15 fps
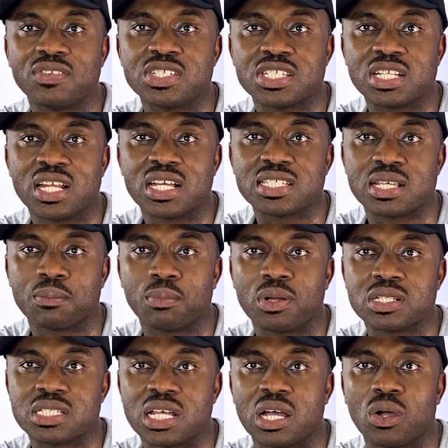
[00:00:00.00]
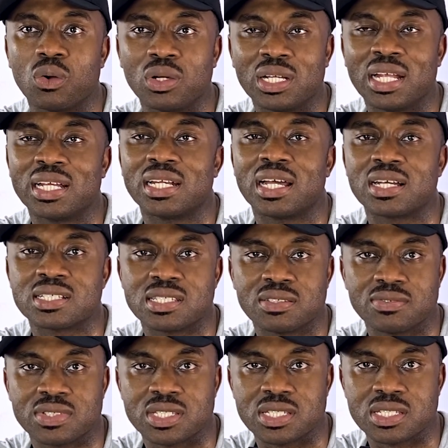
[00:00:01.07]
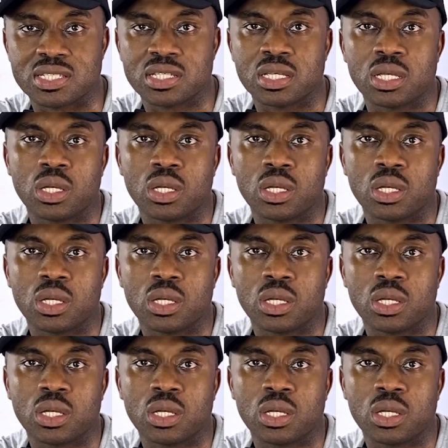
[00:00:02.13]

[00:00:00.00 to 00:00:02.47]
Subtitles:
vigilant about our online activities,